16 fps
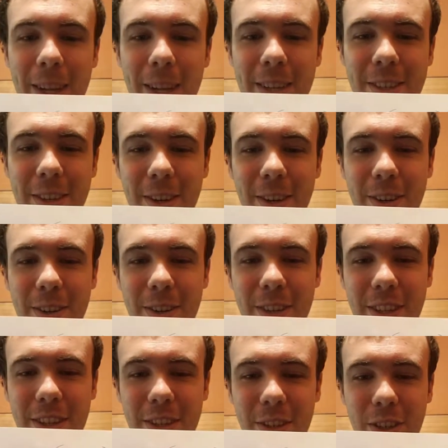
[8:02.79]
So
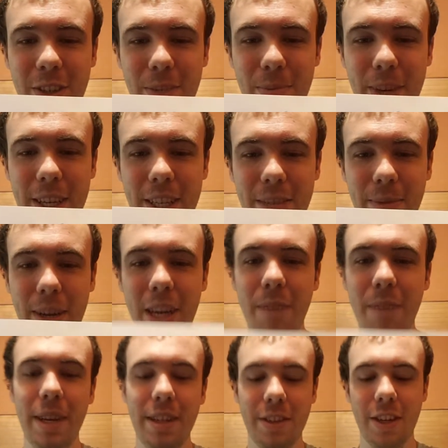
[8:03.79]
the 2-spot spider
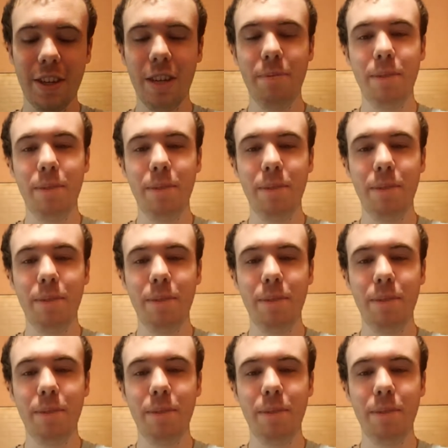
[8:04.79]
mite's going to